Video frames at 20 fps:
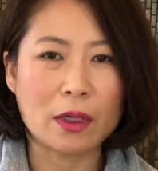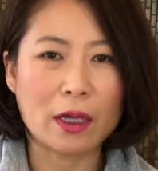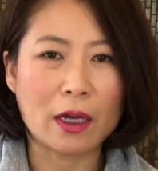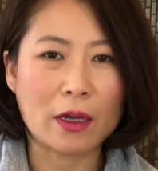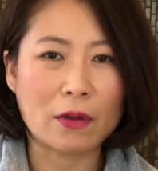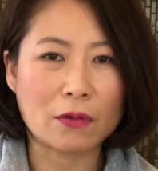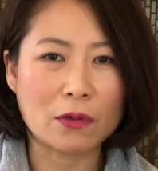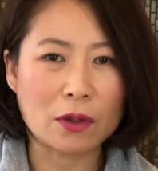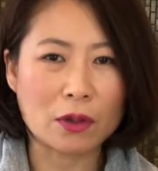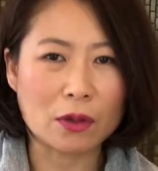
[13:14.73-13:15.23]

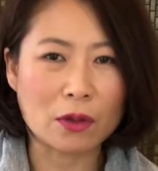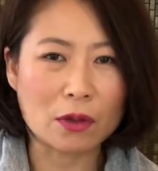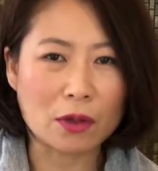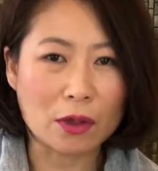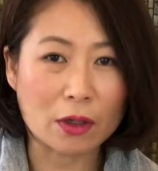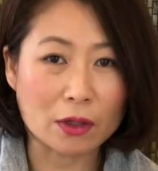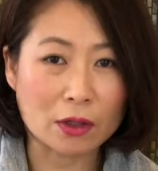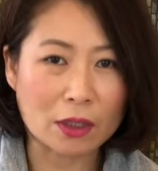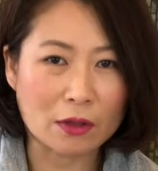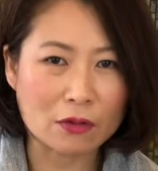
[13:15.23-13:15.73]
After a
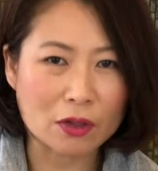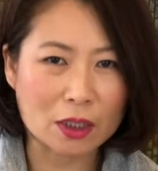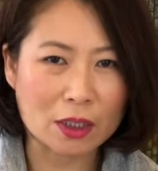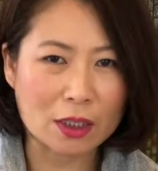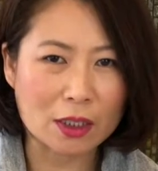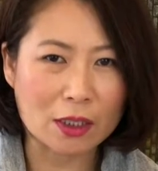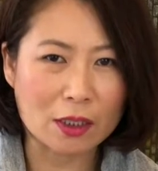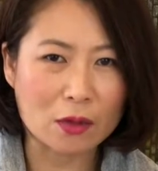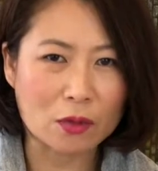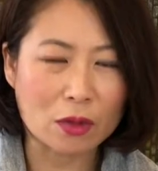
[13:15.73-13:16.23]
long day of
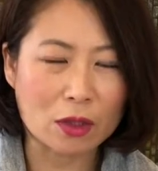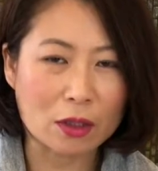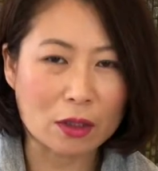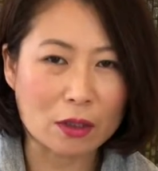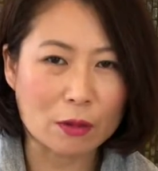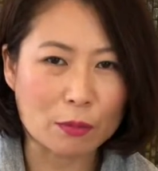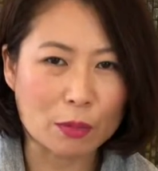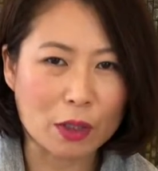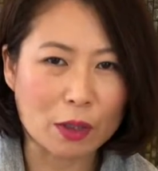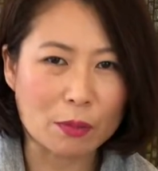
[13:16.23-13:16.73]
skiing with
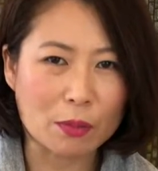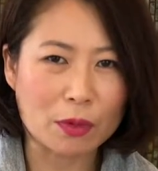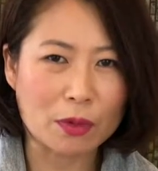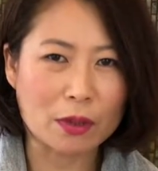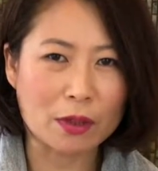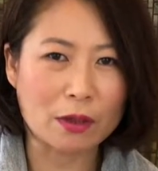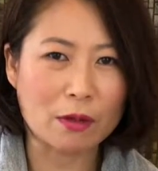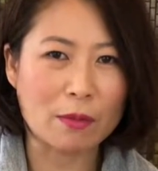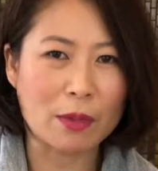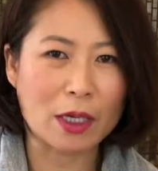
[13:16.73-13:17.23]
little
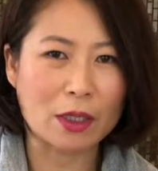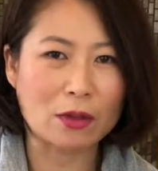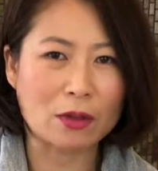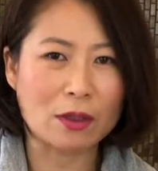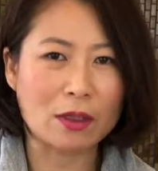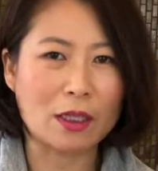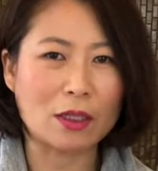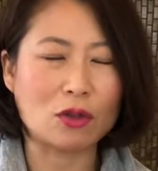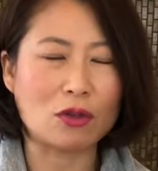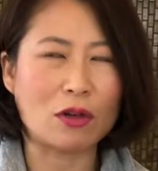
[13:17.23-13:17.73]
people in the
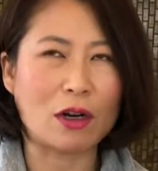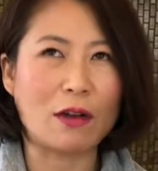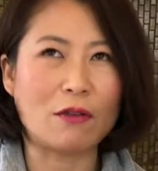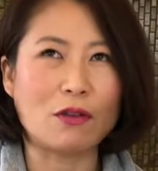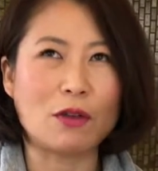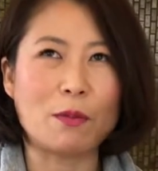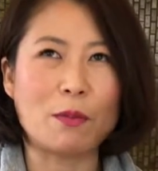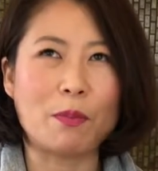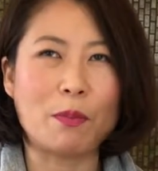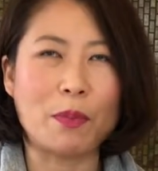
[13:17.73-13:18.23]
mountain that
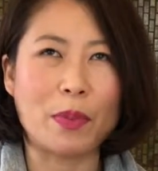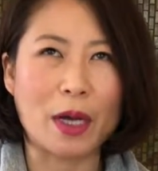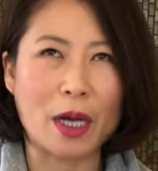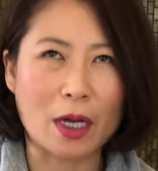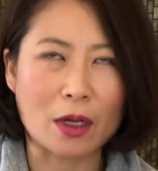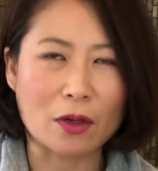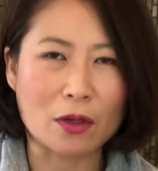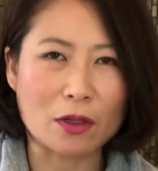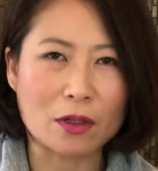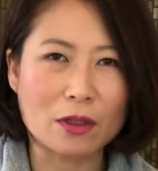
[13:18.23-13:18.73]
drive you
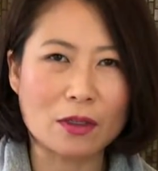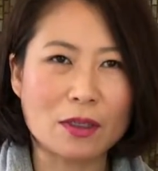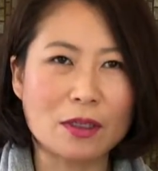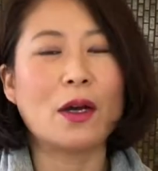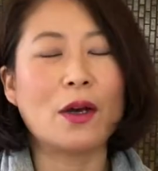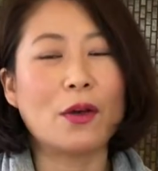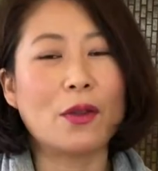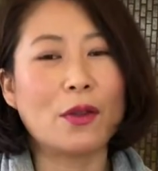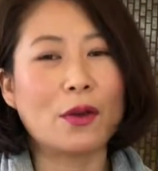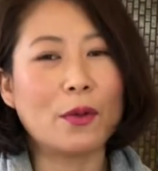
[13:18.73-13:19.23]

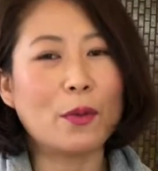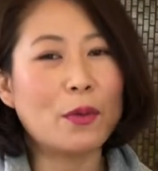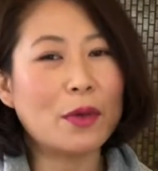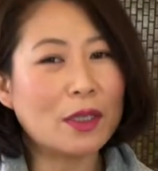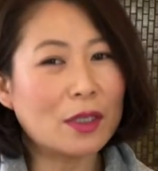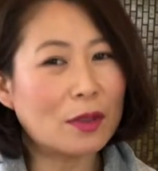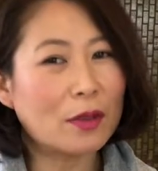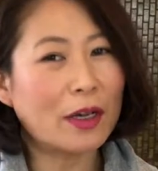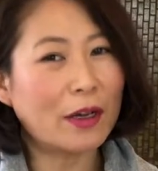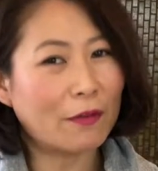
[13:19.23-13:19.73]
bonkers, although
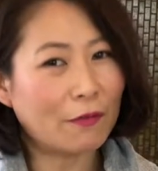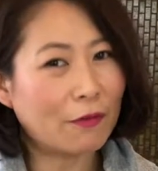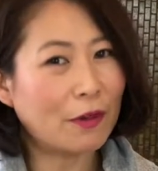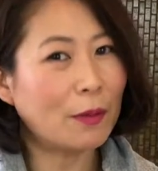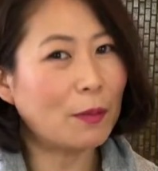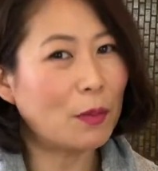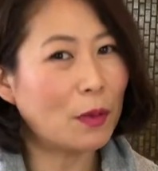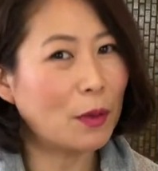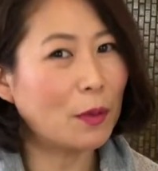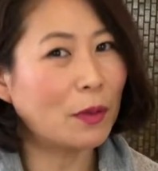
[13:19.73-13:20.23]
we do have
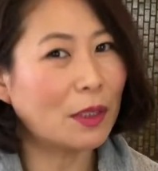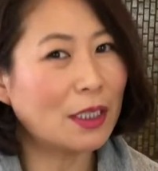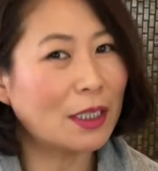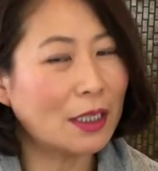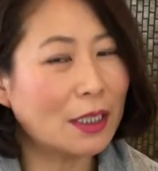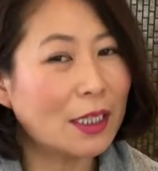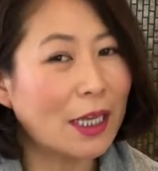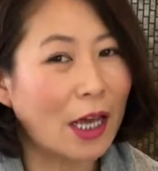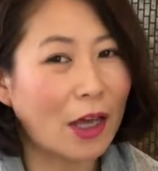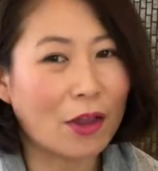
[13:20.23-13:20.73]
fun
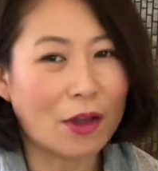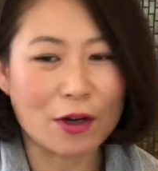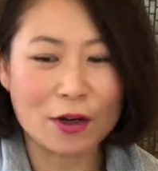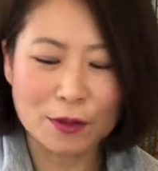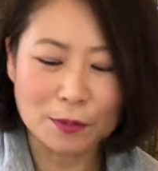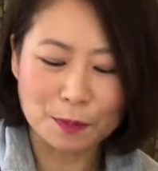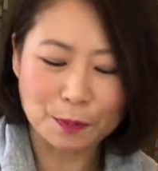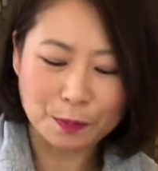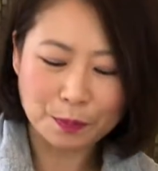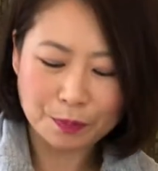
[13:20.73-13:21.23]
moments
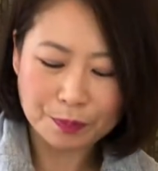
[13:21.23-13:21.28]
together.